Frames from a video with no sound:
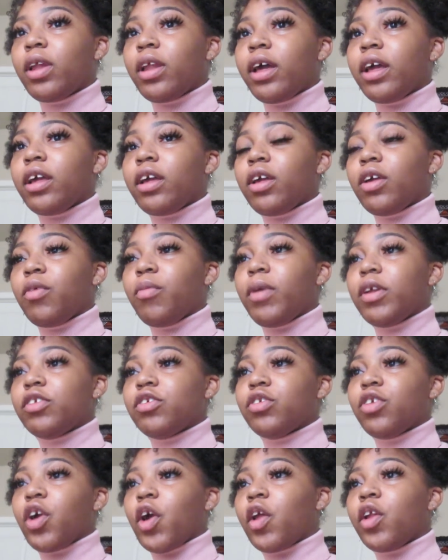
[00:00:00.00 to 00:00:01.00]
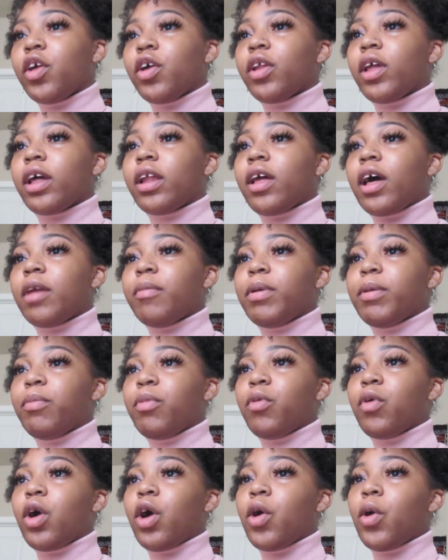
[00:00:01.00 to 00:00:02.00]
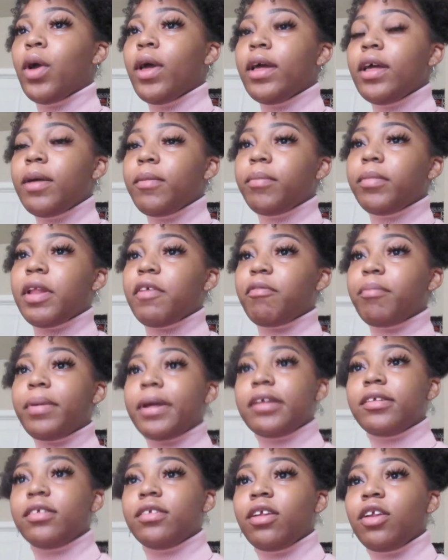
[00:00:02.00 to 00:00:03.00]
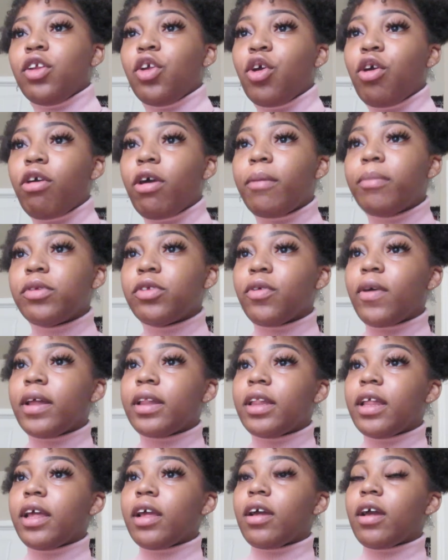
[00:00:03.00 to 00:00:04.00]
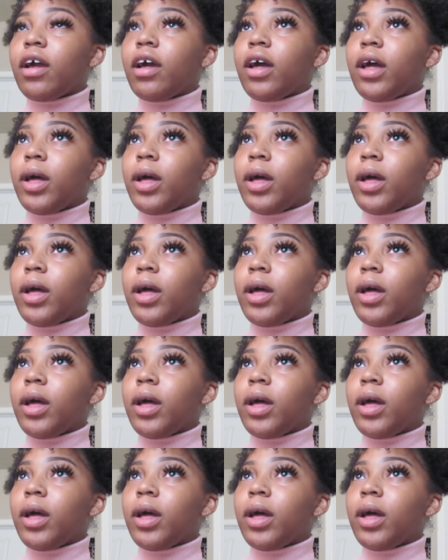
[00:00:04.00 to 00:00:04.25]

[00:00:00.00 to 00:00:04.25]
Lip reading: Like you mentioned earlier, like a lot of people go different places in Europe. So I think